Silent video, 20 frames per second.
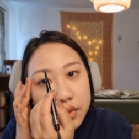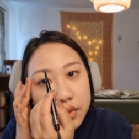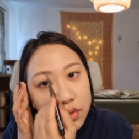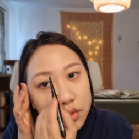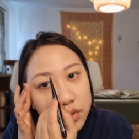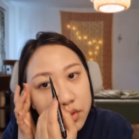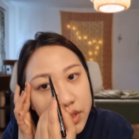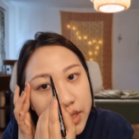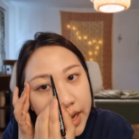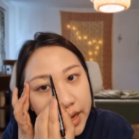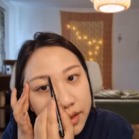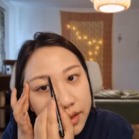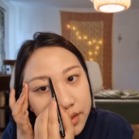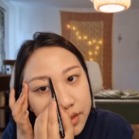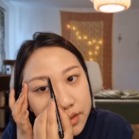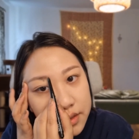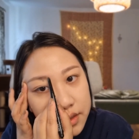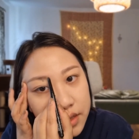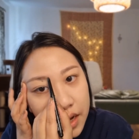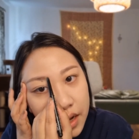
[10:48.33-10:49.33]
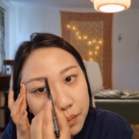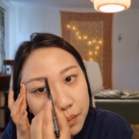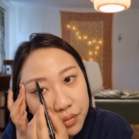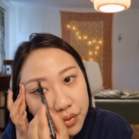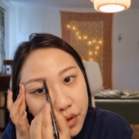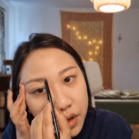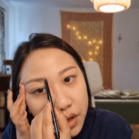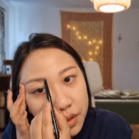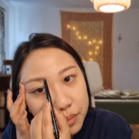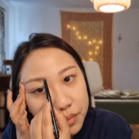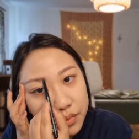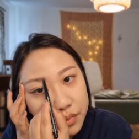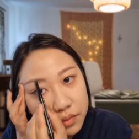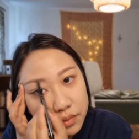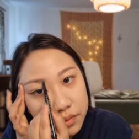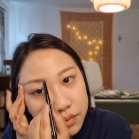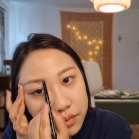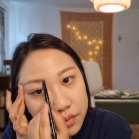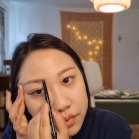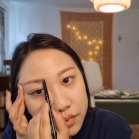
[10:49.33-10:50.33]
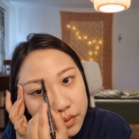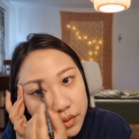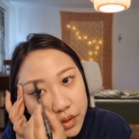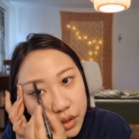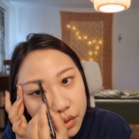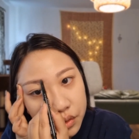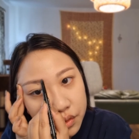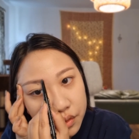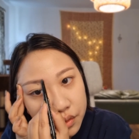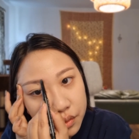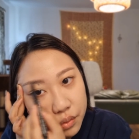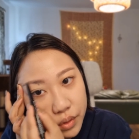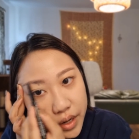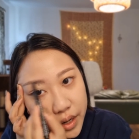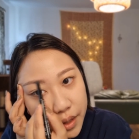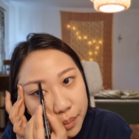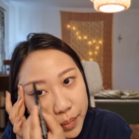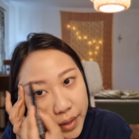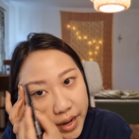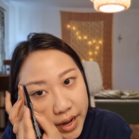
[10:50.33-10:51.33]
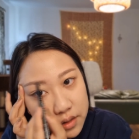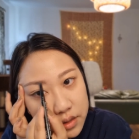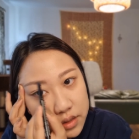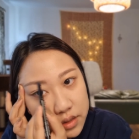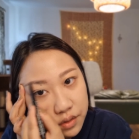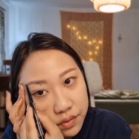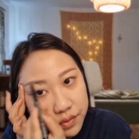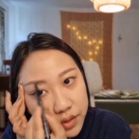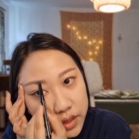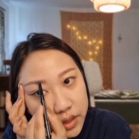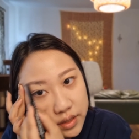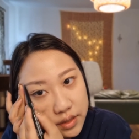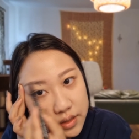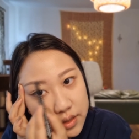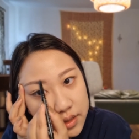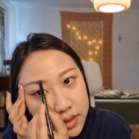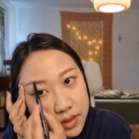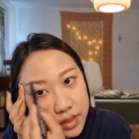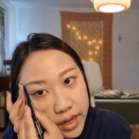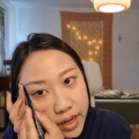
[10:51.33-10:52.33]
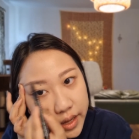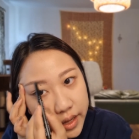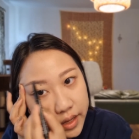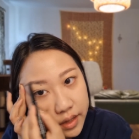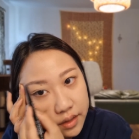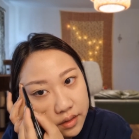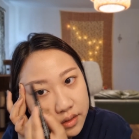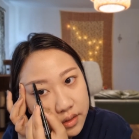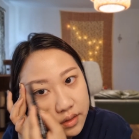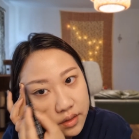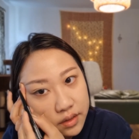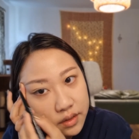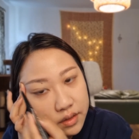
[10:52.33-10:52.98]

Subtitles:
standards come from, where passiveness and